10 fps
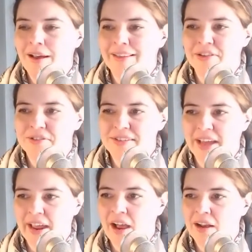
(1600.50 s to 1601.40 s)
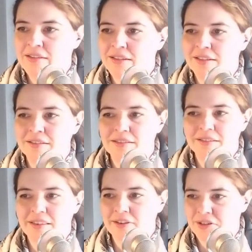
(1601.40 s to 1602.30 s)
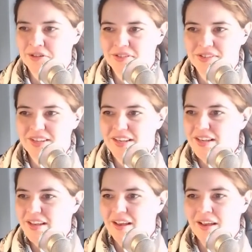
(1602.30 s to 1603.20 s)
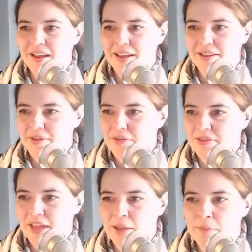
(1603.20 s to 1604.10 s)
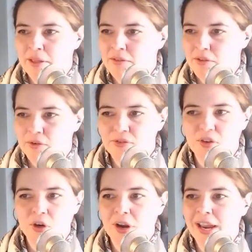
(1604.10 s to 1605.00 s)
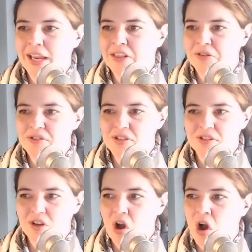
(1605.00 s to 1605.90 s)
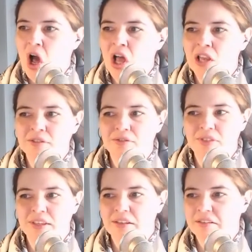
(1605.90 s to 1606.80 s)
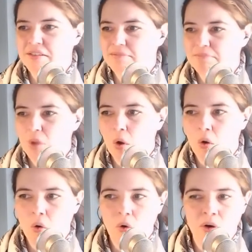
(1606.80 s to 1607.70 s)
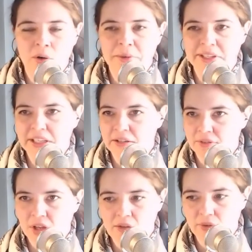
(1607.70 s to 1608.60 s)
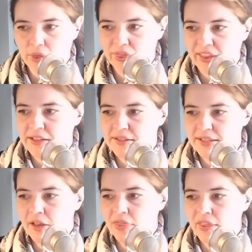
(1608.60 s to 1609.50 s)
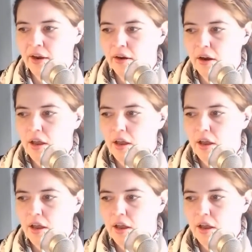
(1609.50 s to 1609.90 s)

There's dioxins, there's dibenzofurane, there's just all of these horribly evil, awful things out there.